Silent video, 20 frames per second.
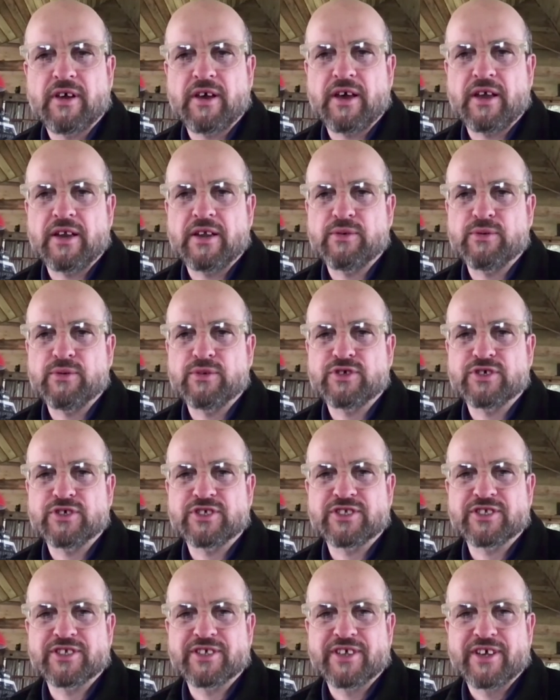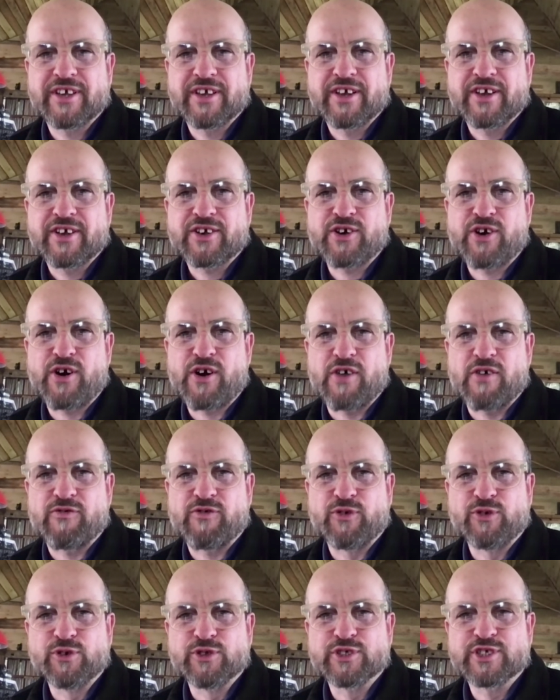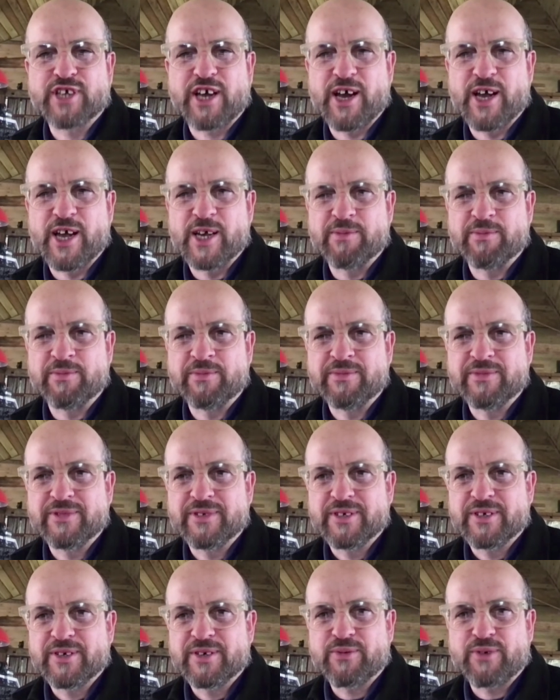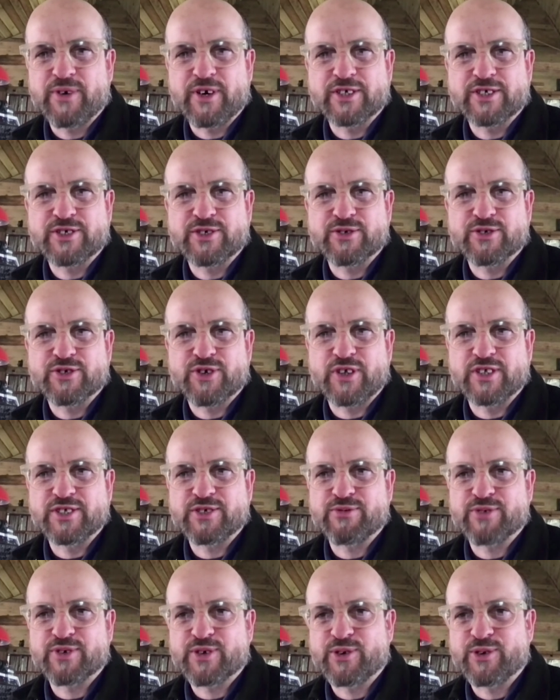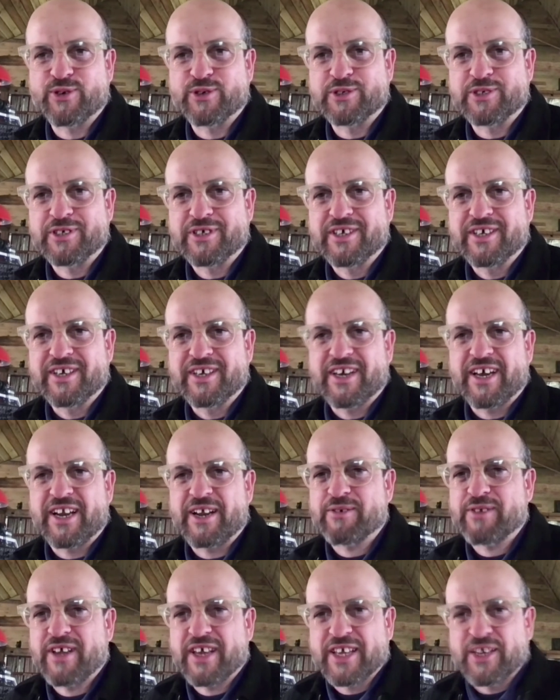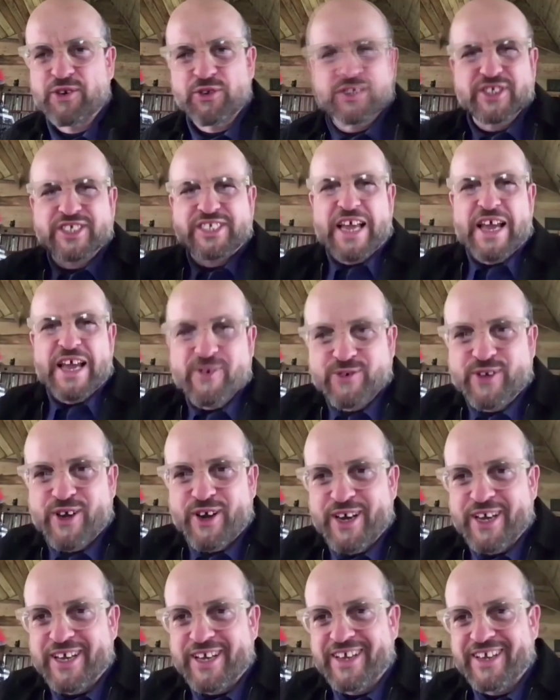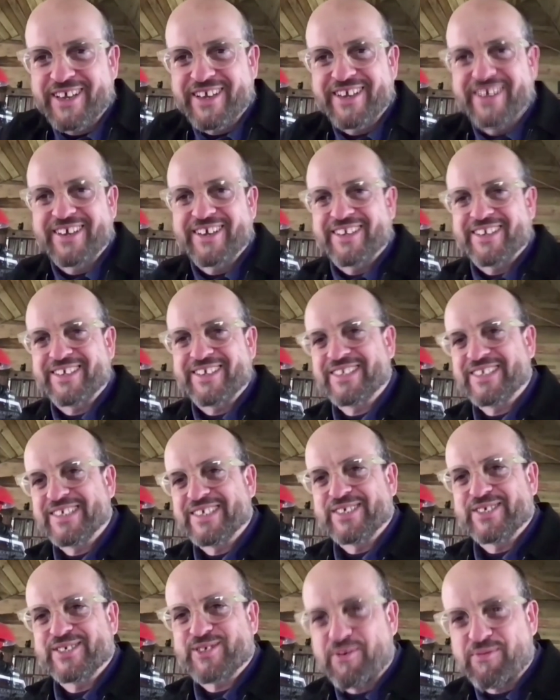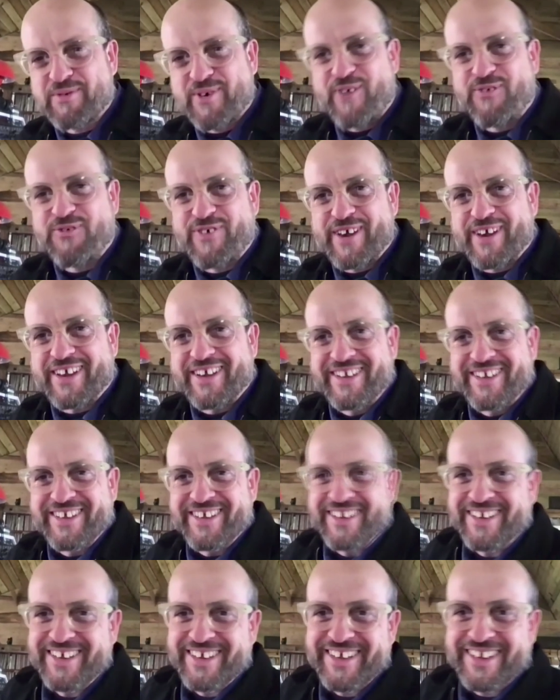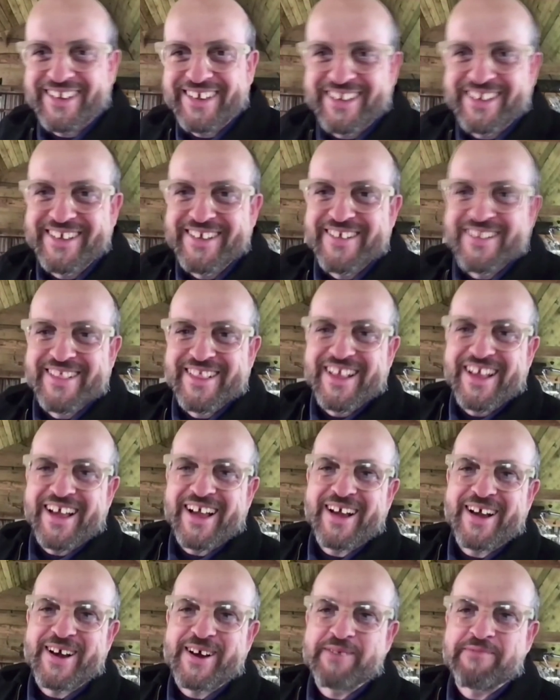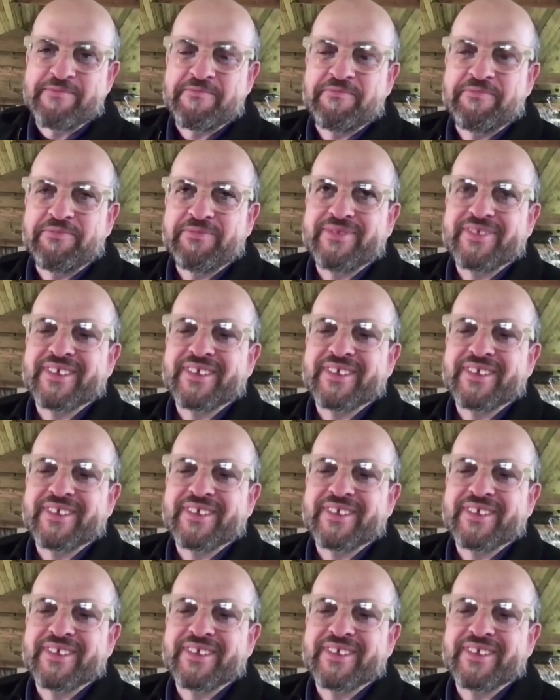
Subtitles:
and he would just cough all the time whilst you were trying to record. And I was like, you're the sound guy. Stop coughing. But